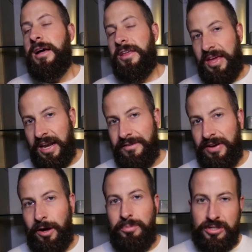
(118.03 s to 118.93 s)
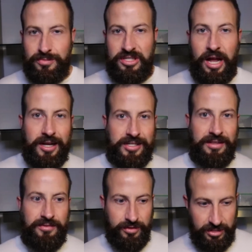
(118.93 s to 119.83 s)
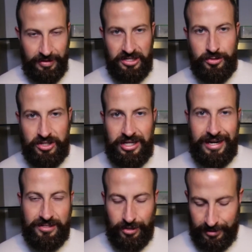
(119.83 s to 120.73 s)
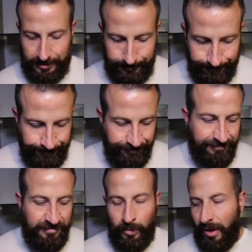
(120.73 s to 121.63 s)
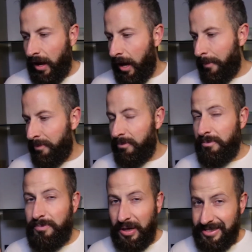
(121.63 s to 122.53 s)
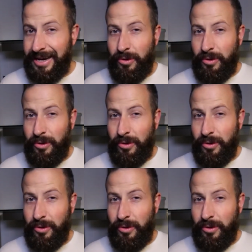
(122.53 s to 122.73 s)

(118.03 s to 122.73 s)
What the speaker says: at the end of it I'll put some Star San through it to make sure it's sanitized. But I tell you